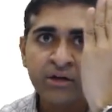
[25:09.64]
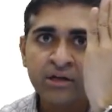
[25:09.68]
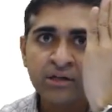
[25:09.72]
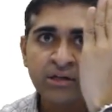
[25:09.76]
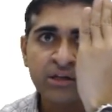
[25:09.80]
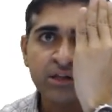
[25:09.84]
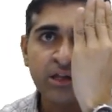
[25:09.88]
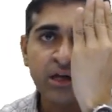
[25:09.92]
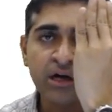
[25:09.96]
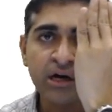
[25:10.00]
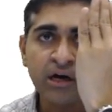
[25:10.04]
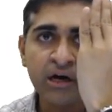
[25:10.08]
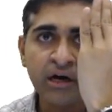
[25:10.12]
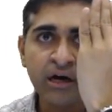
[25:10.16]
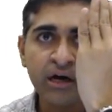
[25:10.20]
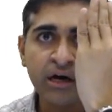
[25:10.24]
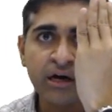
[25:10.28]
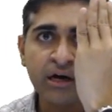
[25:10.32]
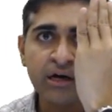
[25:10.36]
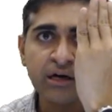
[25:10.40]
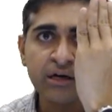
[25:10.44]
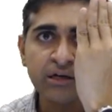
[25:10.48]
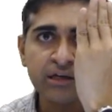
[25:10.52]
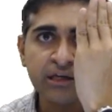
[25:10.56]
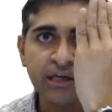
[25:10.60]

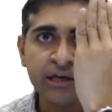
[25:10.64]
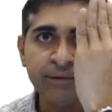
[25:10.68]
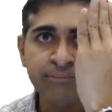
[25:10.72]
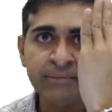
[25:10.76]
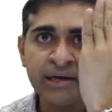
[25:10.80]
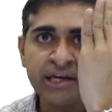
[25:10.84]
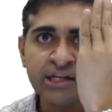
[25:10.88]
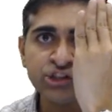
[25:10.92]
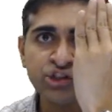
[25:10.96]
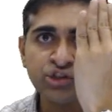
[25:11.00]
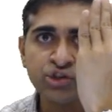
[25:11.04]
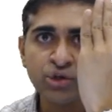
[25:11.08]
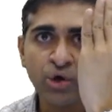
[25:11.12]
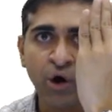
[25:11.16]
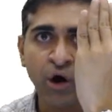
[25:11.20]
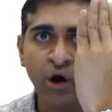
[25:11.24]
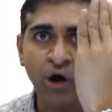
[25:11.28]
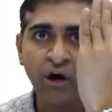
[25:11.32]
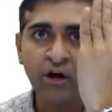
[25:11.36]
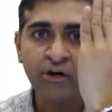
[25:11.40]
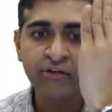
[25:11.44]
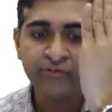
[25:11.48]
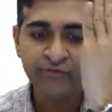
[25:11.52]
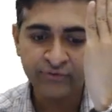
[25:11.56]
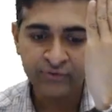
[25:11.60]
the image
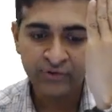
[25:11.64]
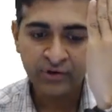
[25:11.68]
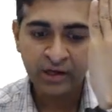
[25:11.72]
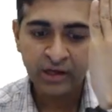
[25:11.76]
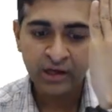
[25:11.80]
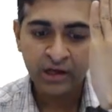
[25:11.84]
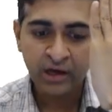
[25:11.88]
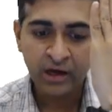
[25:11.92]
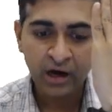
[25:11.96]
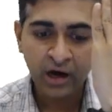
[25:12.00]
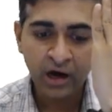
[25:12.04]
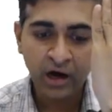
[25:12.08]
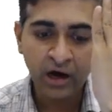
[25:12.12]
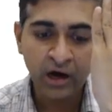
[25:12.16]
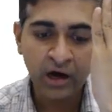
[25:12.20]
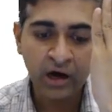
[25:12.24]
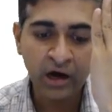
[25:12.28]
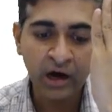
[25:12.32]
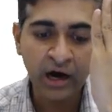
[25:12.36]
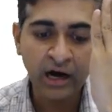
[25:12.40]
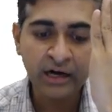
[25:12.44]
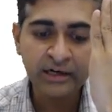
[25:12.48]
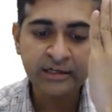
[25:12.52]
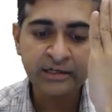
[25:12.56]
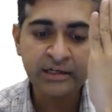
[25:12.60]
of a
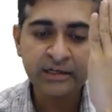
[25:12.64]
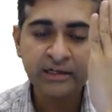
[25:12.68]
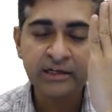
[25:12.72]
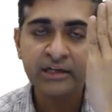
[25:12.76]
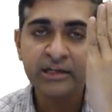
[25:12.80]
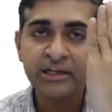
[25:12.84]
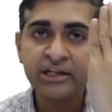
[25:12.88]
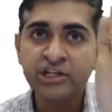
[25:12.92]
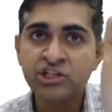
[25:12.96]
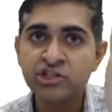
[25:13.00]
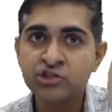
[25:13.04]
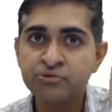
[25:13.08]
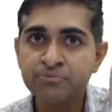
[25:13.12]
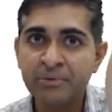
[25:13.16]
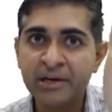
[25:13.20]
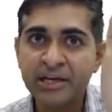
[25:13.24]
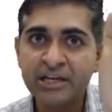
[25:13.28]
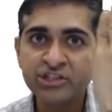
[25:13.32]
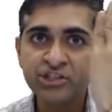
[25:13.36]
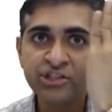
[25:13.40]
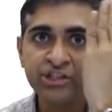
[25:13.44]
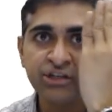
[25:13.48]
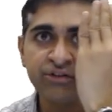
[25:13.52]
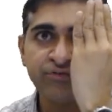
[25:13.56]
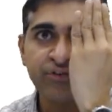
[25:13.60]
hut is
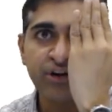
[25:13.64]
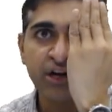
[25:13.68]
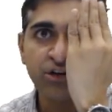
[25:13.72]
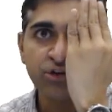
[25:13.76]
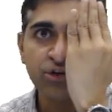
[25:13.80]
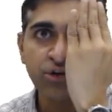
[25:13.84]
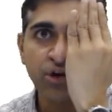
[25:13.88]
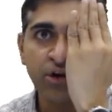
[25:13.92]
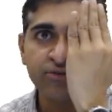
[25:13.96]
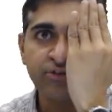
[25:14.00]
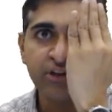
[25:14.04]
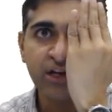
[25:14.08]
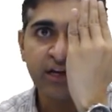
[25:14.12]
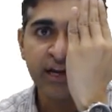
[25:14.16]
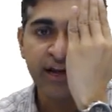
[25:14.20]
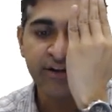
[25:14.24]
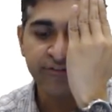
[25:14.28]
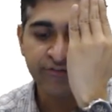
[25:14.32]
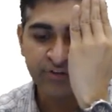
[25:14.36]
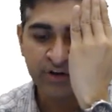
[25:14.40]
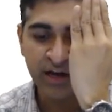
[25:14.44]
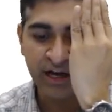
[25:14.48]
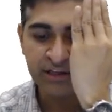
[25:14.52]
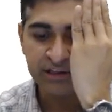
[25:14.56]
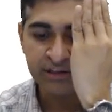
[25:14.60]
placed in front of the
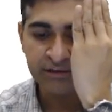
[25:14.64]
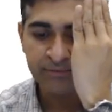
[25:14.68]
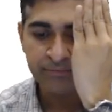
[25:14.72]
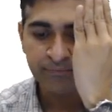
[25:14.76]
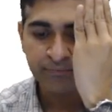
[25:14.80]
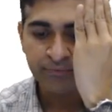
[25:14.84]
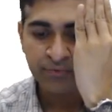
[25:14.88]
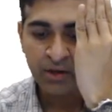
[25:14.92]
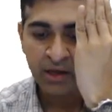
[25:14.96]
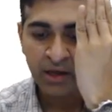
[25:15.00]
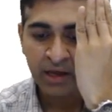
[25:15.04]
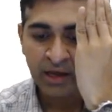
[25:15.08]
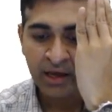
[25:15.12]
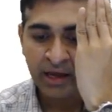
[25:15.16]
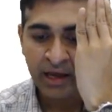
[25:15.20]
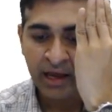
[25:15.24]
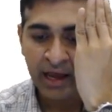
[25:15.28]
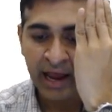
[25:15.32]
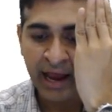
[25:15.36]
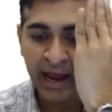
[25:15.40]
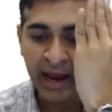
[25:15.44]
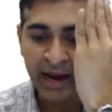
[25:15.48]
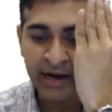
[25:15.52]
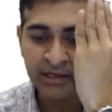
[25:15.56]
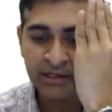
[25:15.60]
left eye
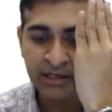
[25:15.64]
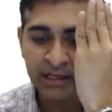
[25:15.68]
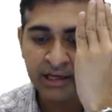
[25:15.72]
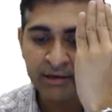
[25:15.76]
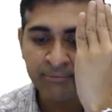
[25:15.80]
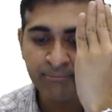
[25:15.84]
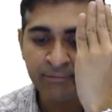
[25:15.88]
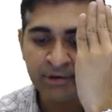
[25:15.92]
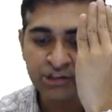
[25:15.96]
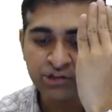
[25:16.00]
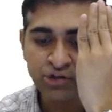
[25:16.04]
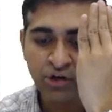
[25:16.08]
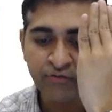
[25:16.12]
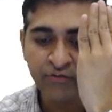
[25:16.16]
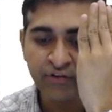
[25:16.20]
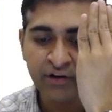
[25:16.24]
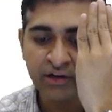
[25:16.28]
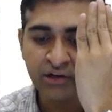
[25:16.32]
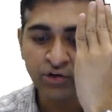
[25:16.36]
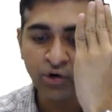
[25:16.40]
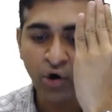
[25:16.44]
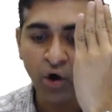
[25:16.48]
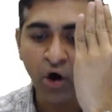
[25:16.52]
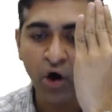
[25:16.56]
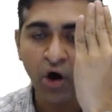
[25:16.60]
and image of a
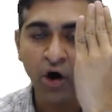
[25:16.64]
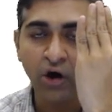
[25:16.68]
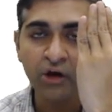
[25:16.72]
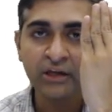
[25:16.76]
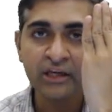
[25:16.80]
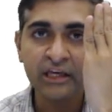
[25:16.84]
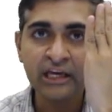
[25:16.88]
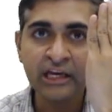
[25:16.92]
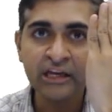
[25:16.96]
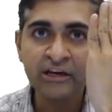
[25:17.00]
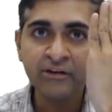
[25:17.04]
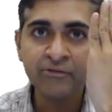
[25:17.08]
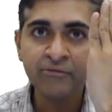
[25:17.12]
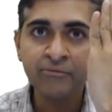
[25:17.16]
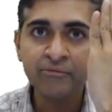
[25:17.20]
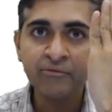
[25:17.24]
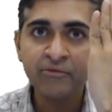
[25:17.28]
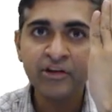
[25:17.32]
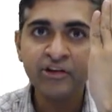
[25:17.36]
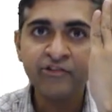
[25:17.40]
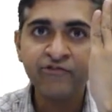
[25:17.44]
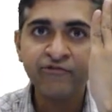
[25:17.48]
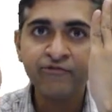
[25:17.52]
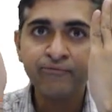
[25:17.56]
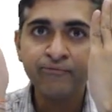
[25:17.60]
dog
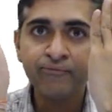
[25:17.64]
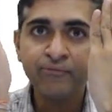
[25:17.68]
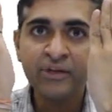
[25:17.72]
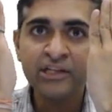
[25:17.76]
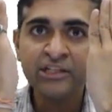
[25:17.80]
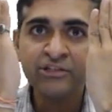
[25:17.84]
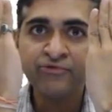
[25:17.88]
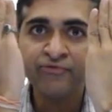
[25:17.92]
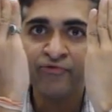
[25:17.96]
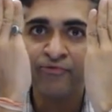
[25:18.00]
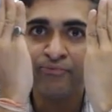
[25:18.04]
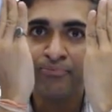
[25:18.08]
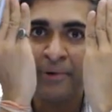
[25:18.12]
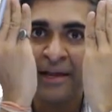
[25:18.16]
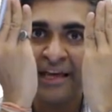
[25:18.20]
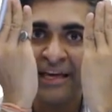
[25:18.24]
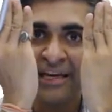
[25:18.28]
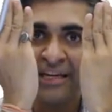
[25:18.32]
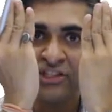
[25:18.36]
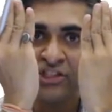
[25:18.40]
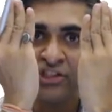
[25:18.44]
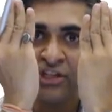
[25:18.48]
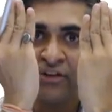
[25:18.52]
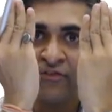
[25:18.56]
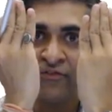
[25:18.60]
is
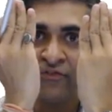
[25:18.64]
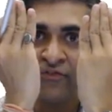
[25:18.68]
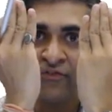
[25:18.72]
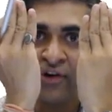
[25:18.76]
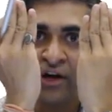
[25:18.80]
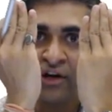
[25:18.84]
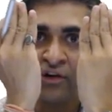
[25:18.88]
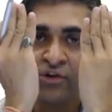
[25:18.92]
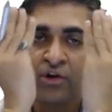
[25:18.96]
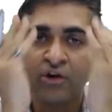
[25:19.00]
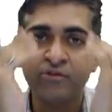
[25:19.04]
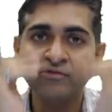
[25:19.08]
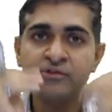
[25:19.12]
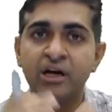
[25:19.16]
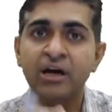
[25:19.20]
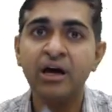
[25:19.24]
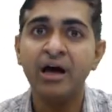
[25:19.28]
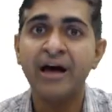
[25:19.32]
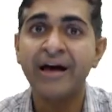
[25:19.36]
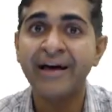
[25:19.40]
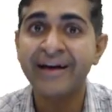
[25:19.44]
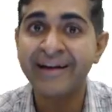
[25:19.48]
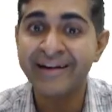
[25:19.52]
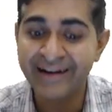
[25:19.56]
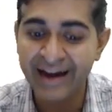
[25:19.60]
placed in front of the
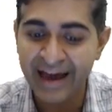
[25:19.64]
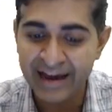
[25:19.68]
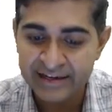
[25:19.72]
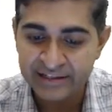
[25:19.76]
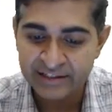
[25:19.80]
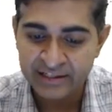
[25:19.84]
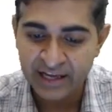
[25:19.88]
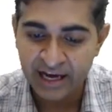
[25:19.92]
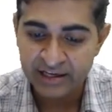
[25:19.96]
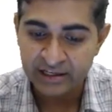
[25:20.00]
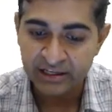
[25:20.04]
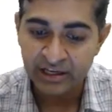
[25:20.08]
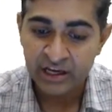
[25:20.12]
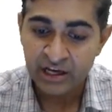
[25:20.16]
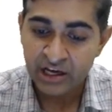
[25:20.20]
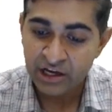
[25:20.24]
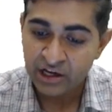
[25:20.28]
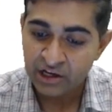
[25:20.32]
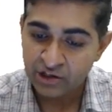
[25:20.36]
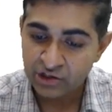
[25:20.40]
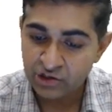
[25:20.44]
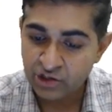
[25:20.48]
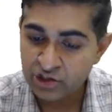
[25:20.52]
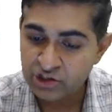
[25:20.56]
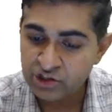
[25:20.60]
right eye,
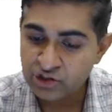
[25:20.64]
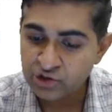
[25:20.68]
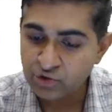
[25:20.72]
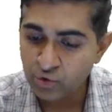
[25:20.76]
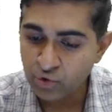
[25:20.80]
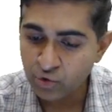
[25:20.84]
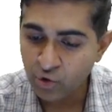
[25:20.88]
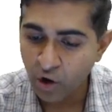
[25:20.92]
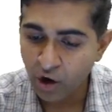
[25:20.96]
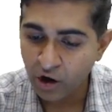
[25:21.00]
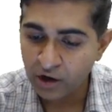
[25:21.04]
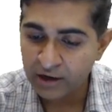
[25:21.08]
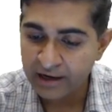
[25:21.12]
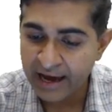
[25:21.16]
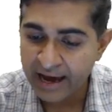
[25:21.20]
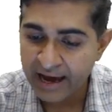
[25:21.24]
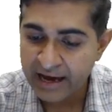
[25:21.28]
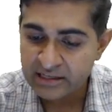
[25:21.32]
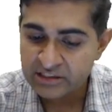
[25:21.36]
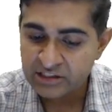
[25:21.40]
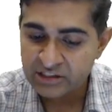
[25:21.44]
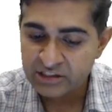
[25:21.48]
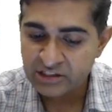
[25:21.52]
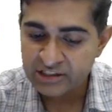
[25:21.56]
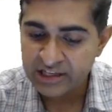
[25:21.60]
this you call
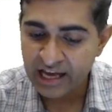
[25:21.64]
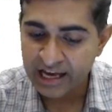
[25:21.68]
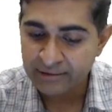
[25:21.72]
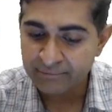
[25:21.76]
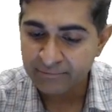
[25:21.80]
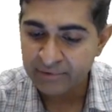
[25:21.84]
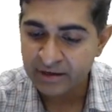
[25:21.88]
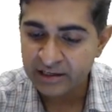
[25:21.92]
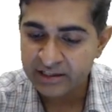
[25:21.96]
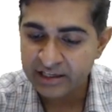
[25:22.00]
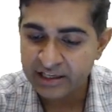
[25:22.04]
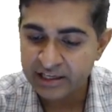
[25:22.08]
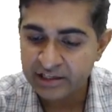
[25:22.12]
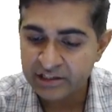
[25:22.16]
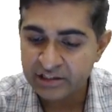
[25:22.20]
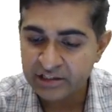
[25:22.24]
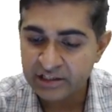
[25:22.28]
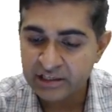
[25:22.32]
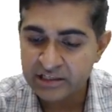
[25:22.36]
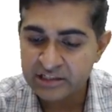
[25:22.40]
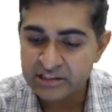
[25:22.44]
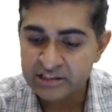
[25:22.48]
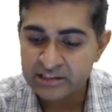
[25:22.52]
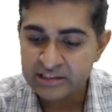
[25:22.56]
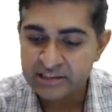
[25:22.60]
as
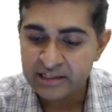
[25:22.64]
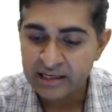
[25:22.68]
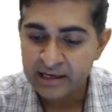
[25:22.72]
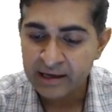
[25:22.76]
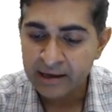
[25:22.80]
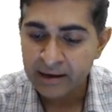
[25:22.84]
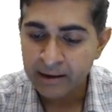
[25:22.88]
simultaneous